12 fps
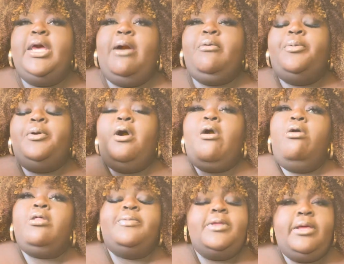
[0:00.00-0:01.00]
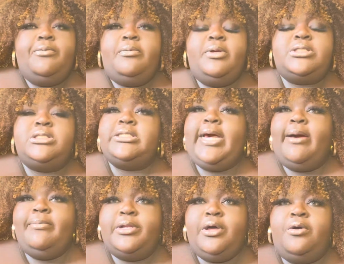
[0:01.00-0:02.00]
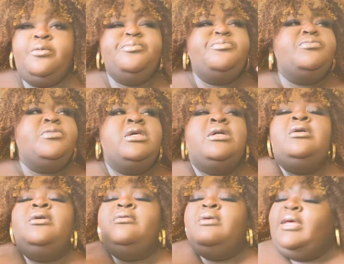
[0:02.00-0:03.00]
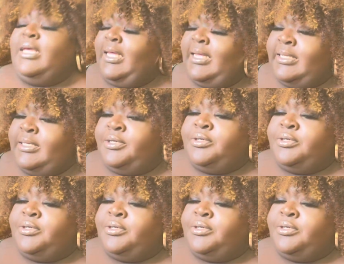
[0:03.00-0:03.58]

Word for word: I will put all of the information down below in